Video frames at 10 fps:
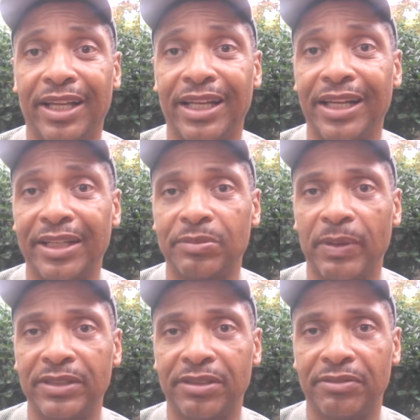an
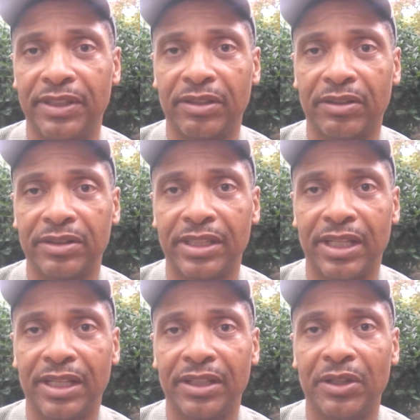inexpensive vehicle
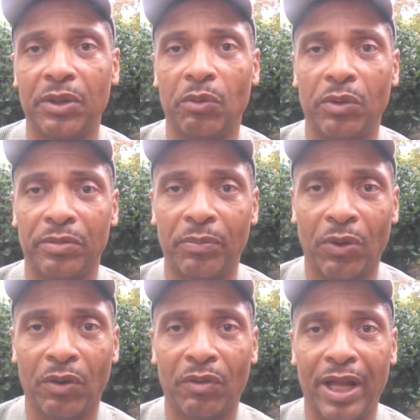done with
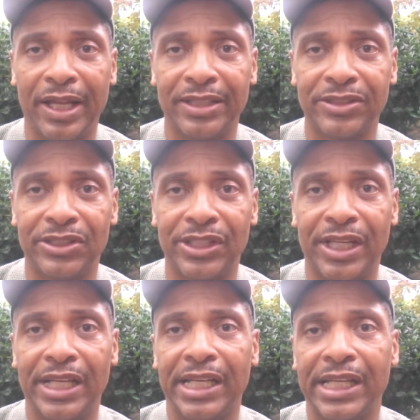more range,
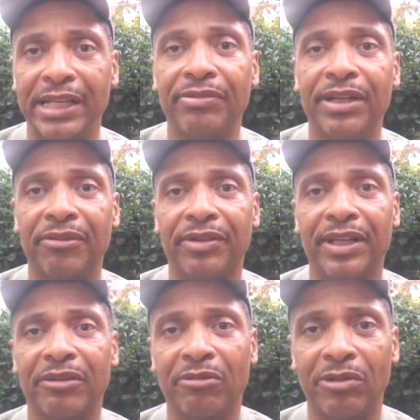even if
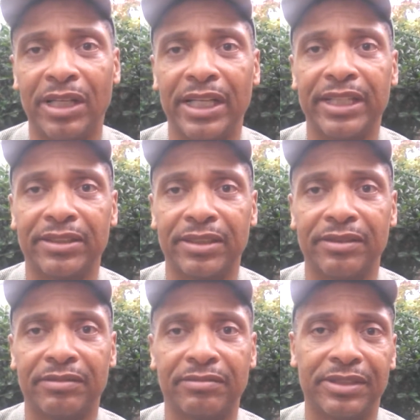it really isn't
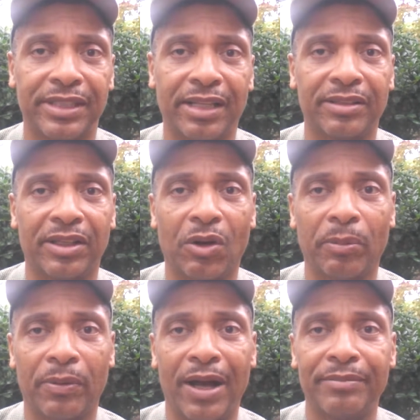set to go
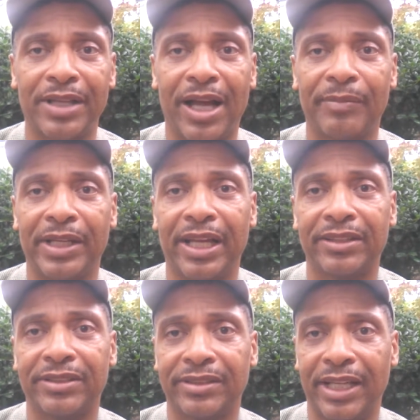prime time
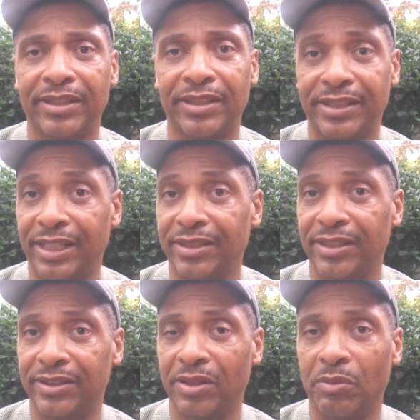against the
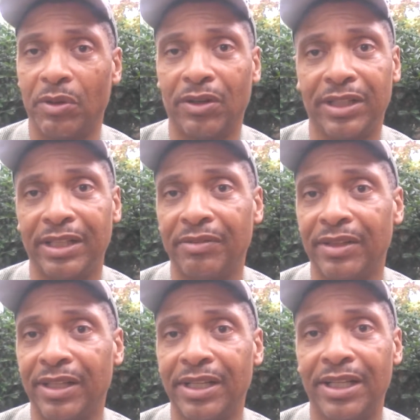Teslas of the world and
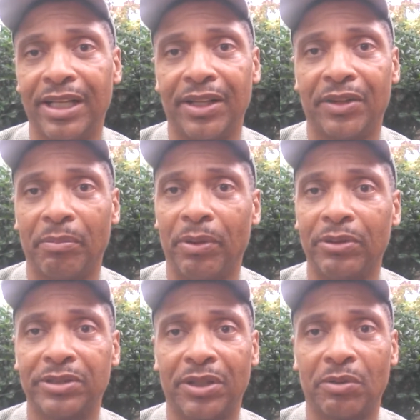even the
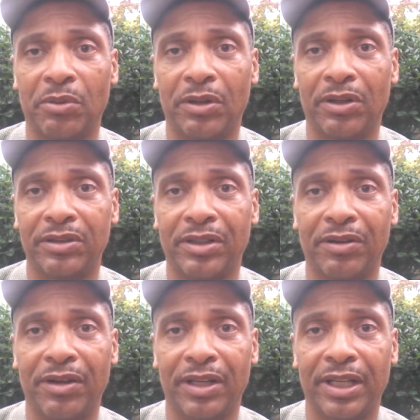Bolts of the world
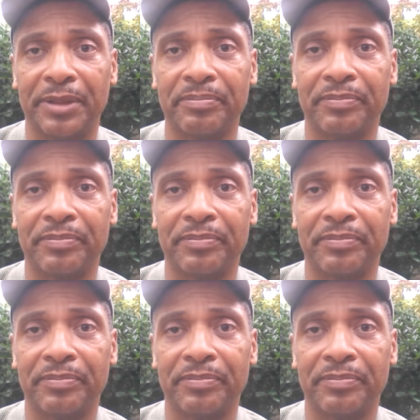currently.